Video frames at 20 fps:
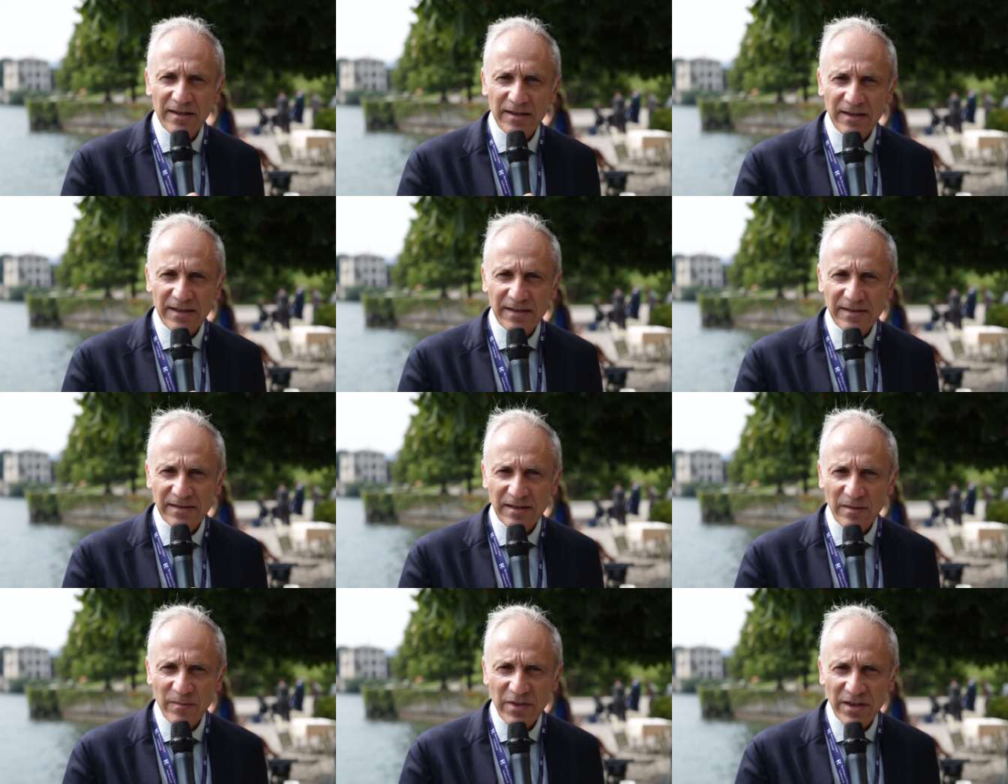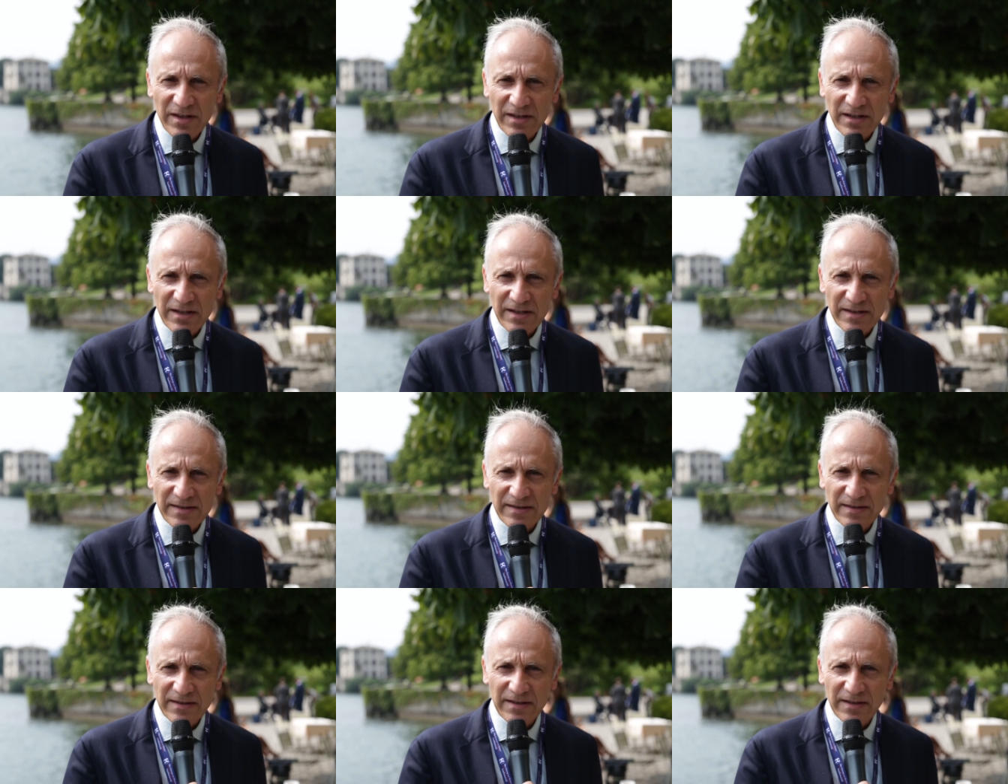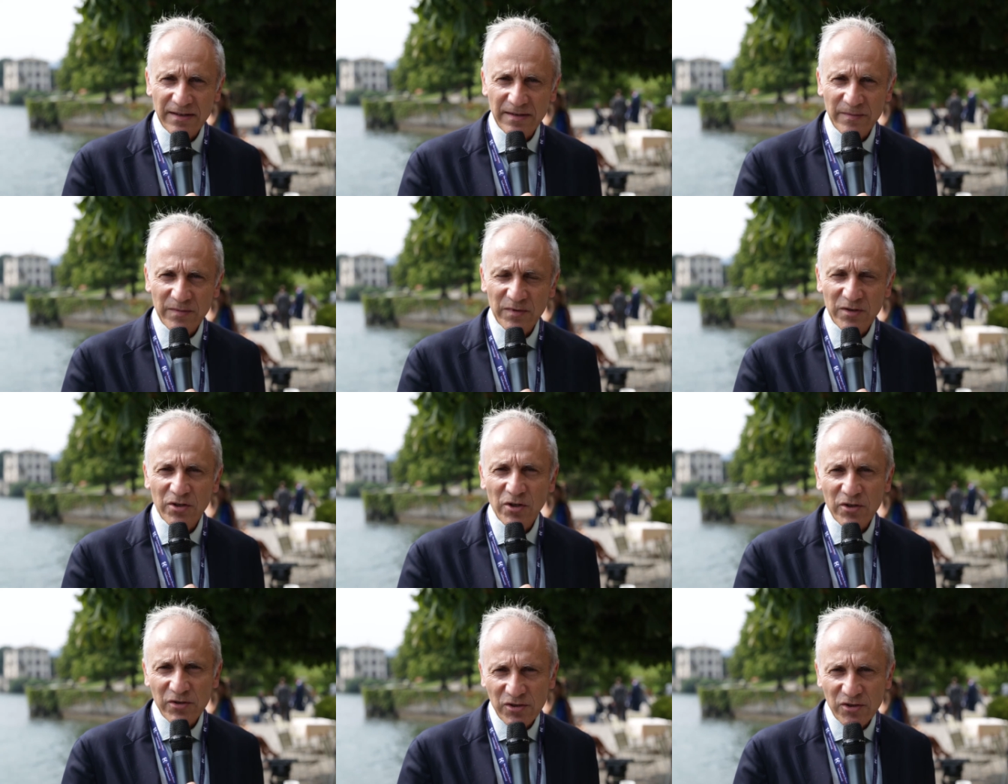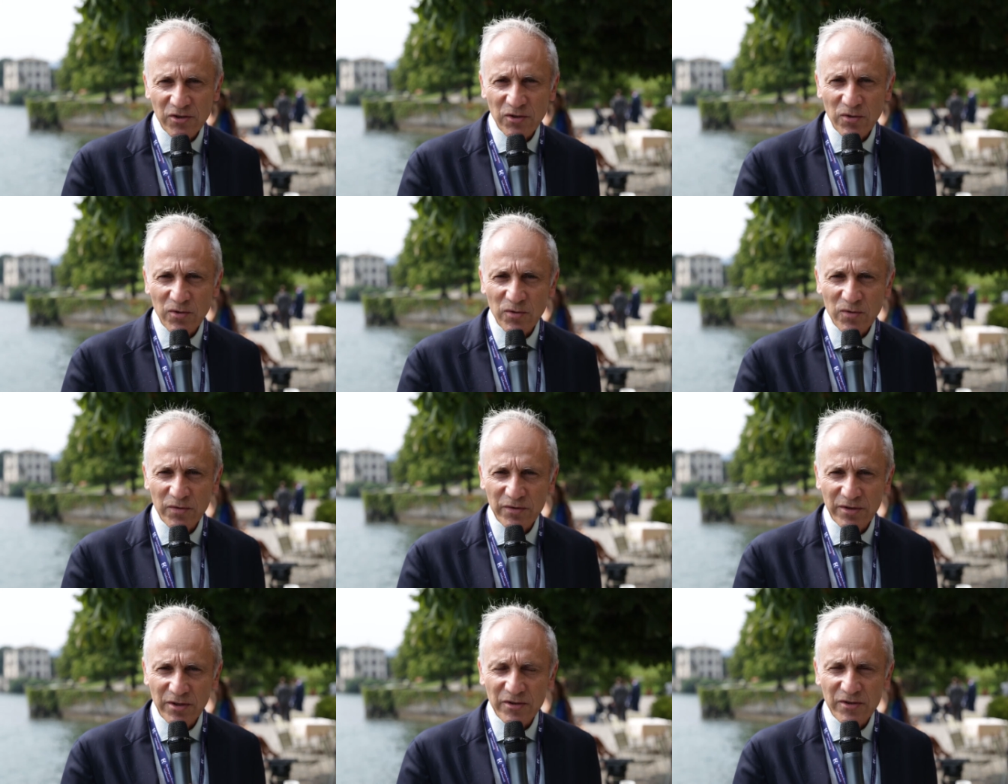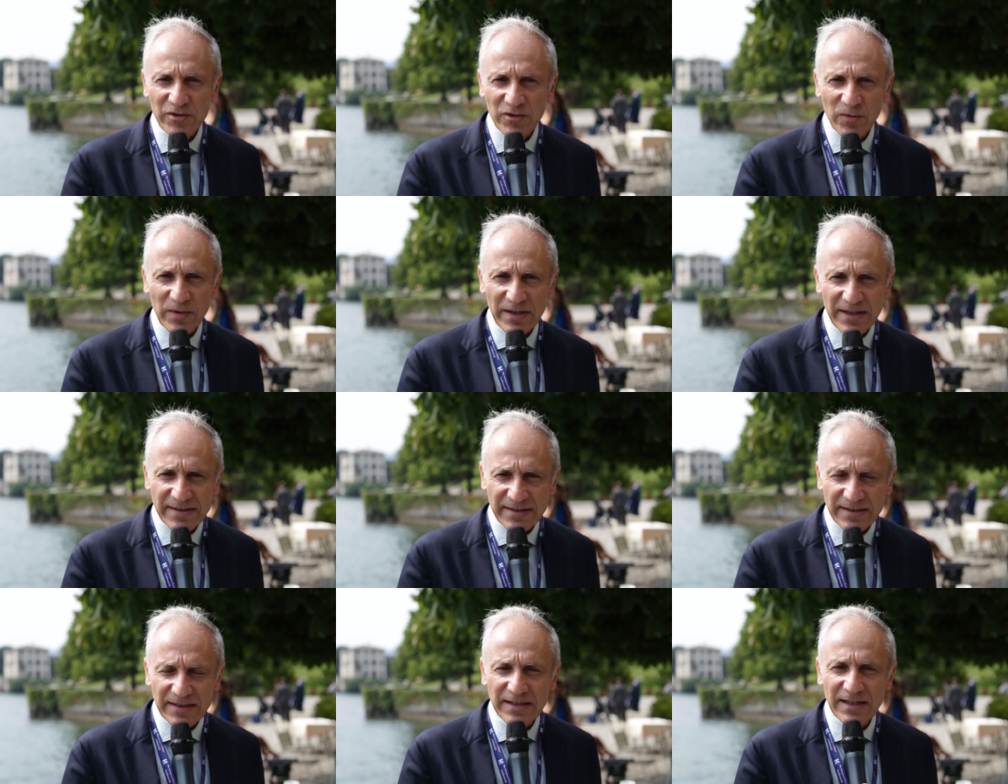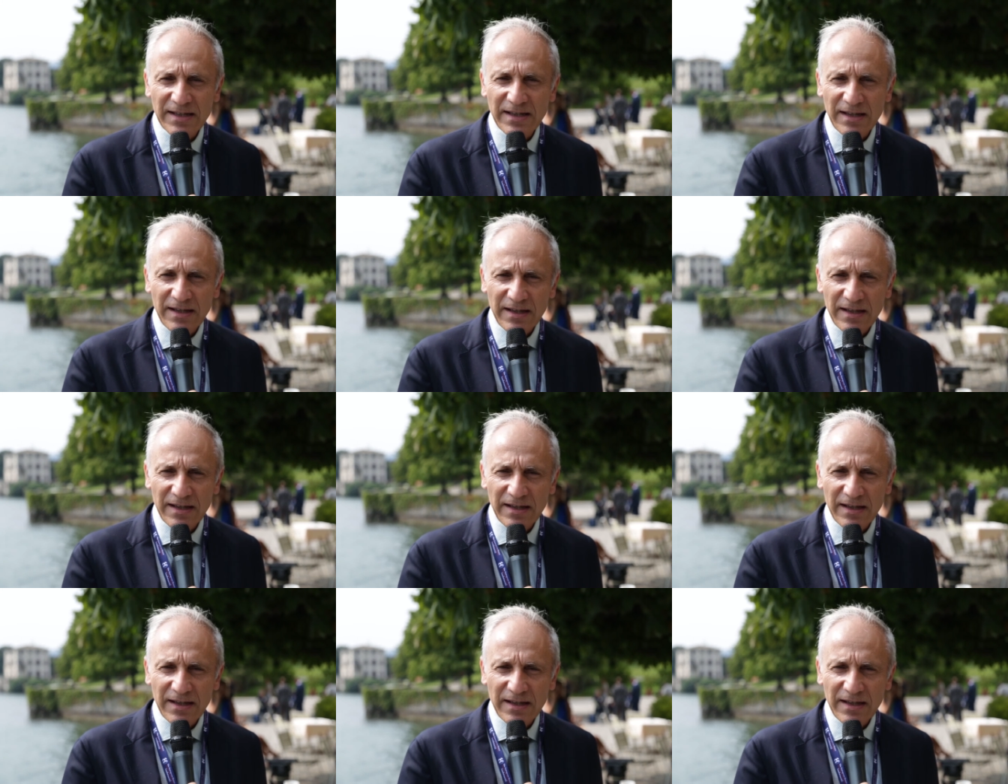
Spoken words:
is something that is not so easy